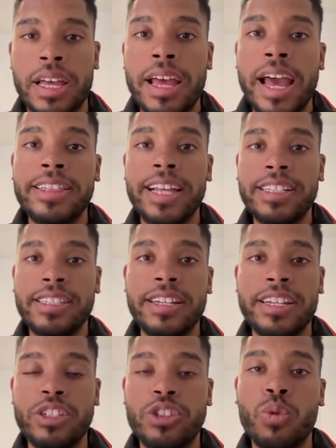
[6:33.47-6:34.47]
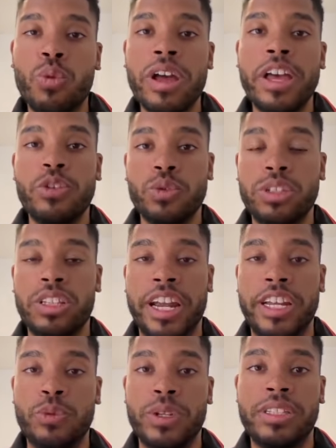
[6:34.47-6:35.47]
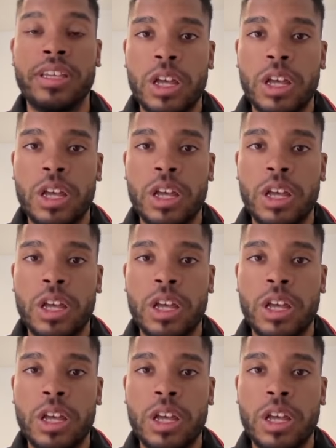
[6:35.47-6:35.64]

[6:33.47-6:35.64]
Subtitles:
And that's the reason why I use TradeWiz.